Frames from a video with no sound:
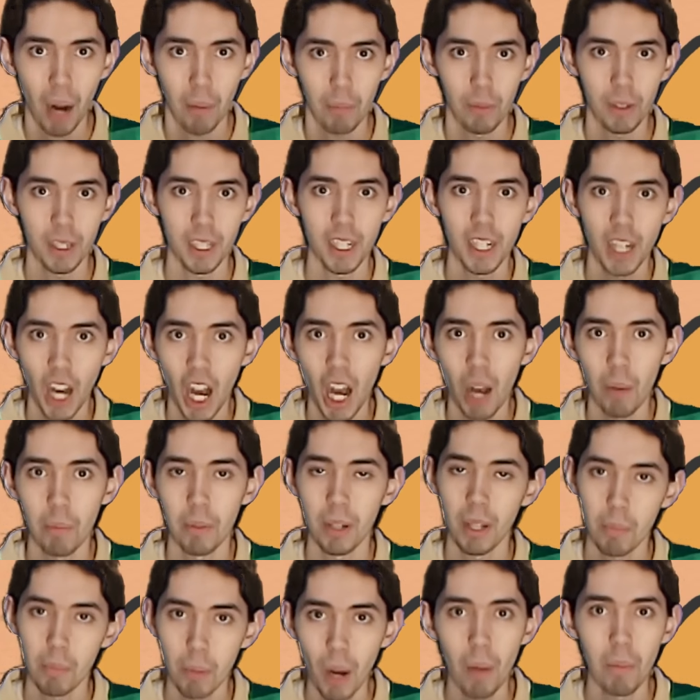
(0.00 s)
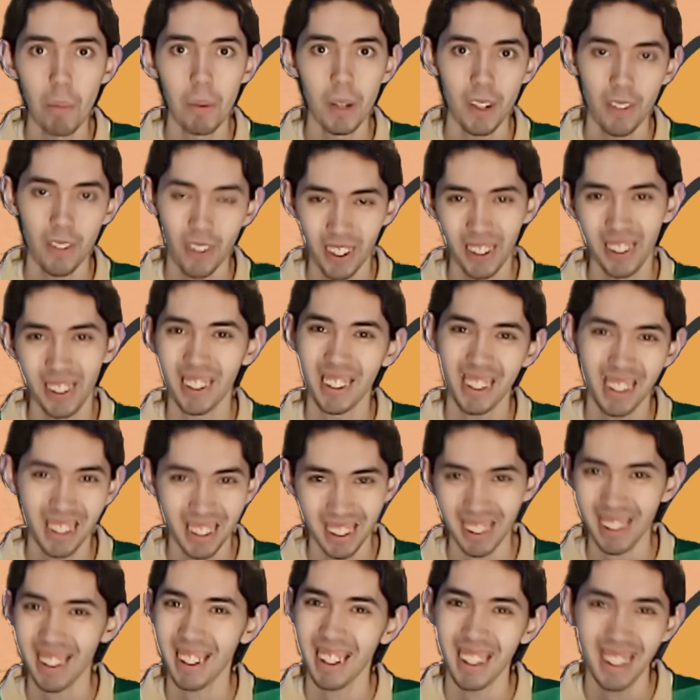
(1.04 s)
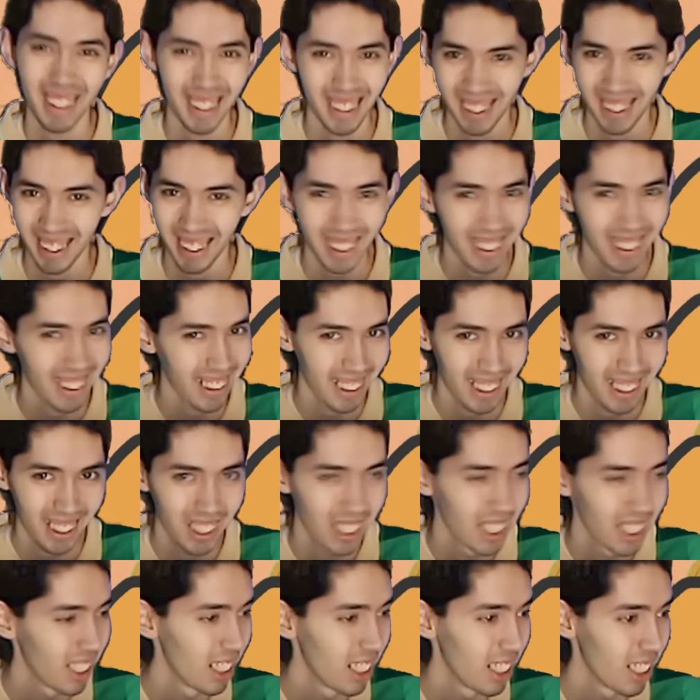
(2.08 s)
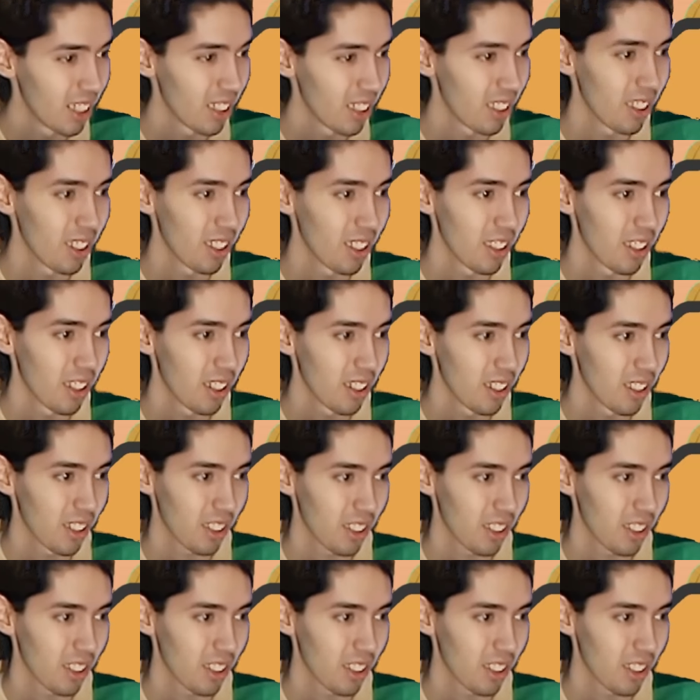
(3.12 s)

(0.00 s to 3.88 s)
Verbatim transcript: and he hopped, and he hopped,